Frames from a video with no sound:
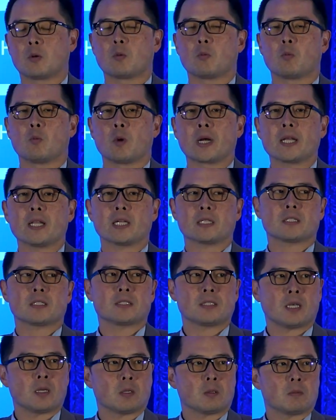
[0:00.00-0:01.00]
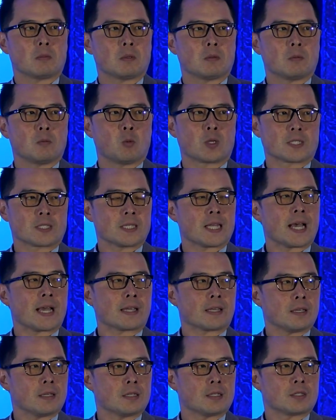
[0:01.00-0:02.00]
what I like to say what
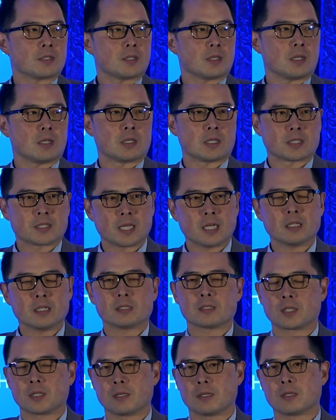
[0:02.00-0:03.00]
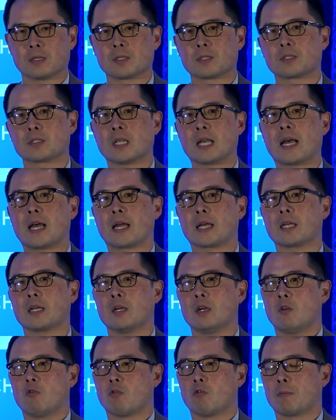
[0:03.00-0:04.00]
Slack is in a sentence is Slack
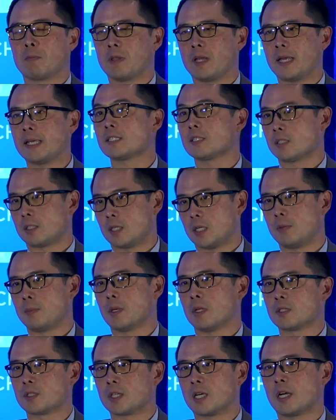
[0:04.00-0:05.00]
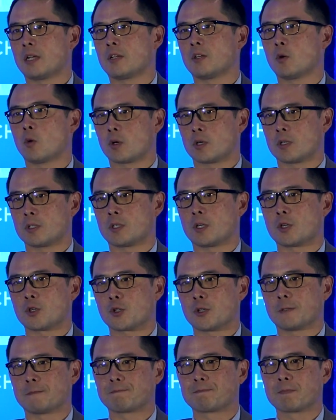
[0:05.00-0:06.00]
replaces email inside your
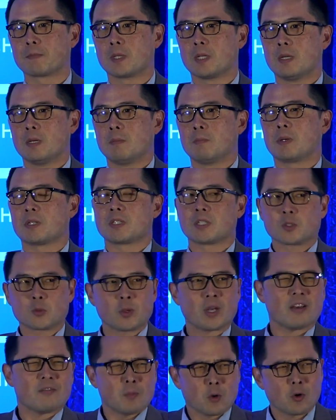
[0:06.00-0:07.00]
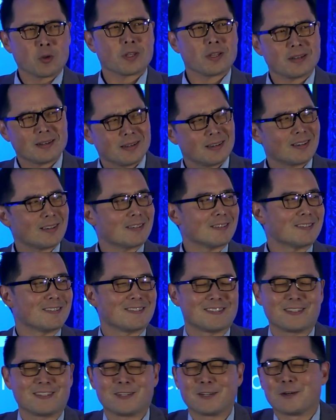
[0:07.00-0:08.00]
organization. But since we have more than a
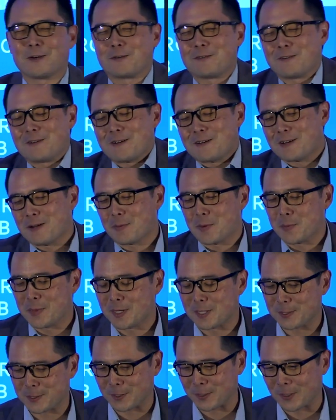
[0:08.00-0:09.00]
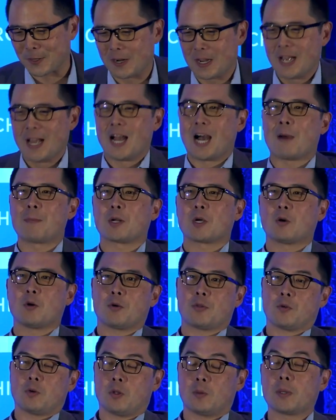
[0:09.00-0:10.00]
couple minutes here, I'm going to go
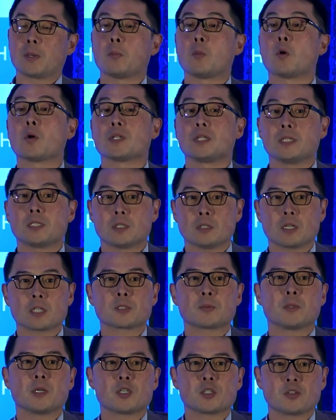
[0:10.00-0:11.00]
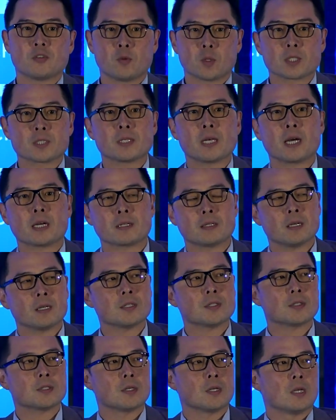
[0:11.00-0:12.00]
through a little bit more detailed explanation of what Slack
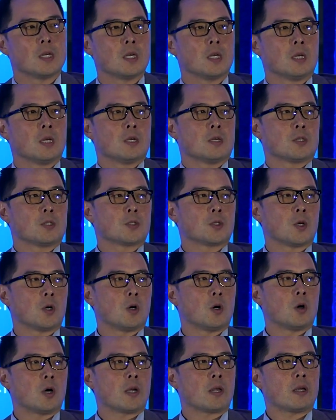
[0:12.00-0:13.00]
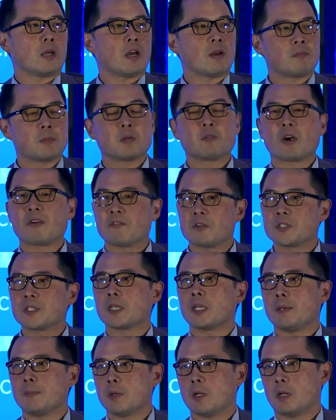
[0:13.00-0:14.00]
does. So I've been
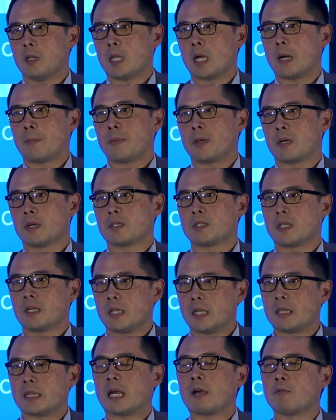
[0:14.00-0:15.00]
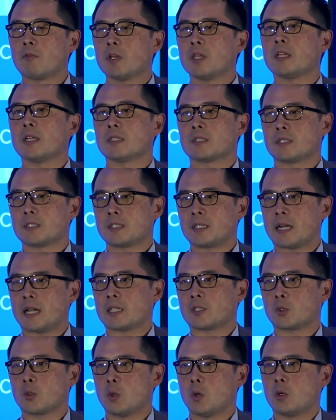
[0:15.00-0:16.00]
referencing email a lot because that really is the
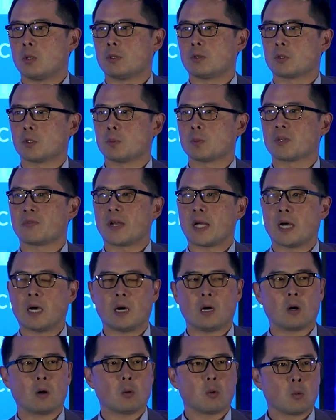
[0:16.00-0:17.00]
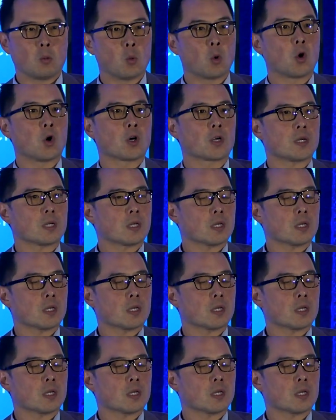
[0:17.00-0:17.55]
status quo in terms of how work,